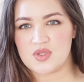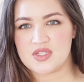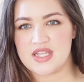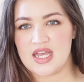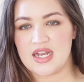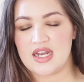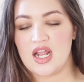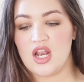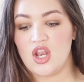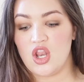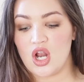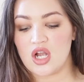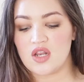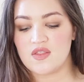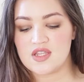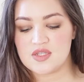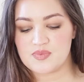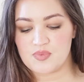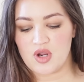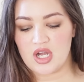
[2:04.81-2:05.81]
was that a lot
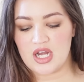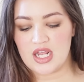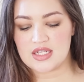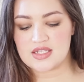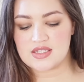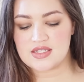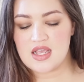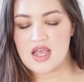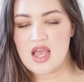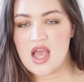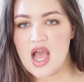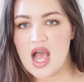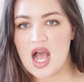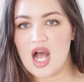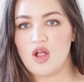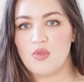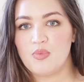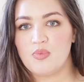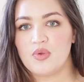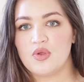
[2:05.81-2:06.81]
of these products
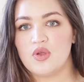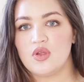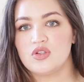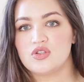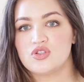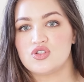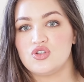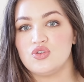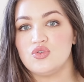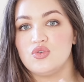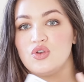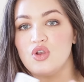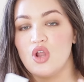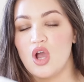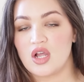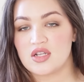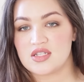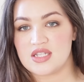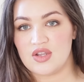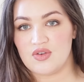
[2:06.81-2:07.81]
help to
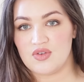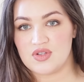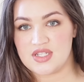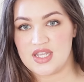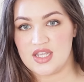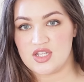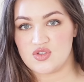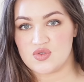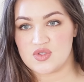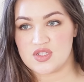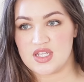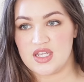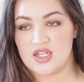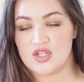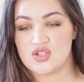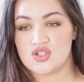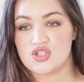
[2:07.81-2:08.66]
not irritate your skin.